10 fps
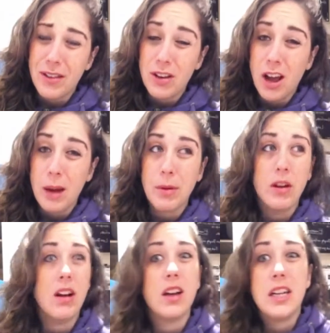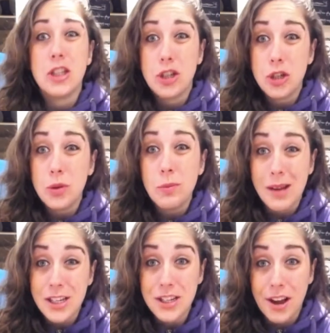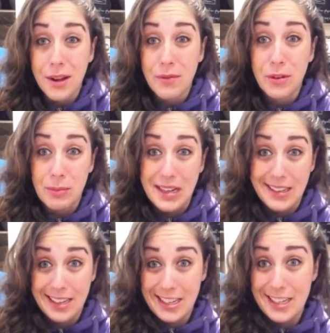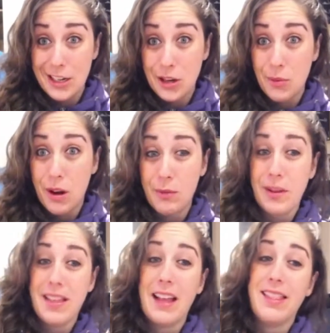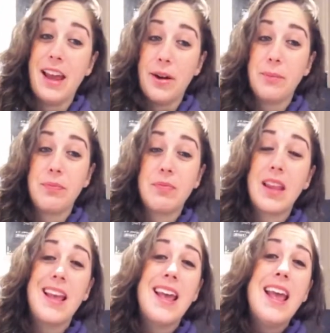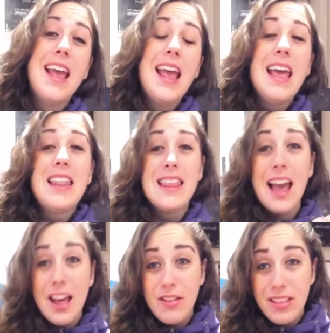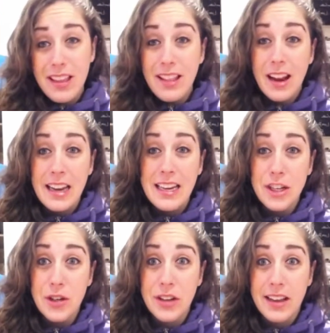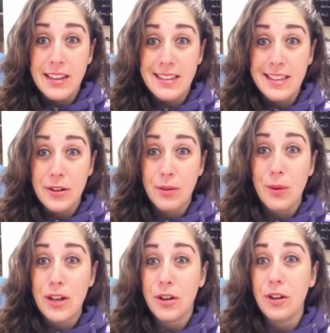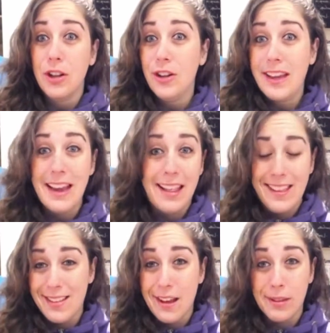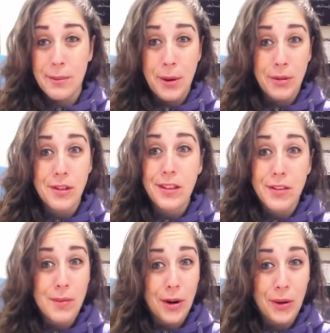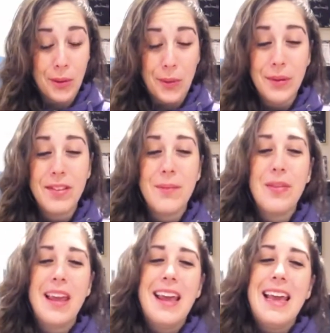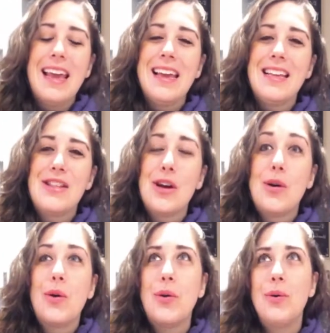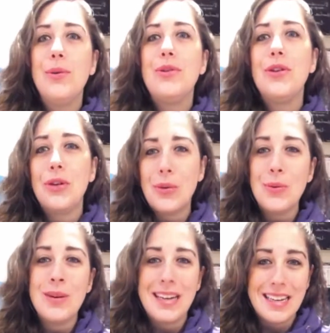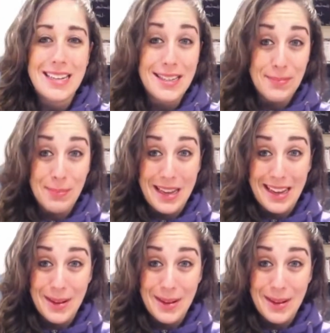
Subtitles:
time, or oh, it's too much time for me to continue on with that there. The other thing that I need you to consider when you're looking at this, as opposed to the SMART goals, is who do you need to be?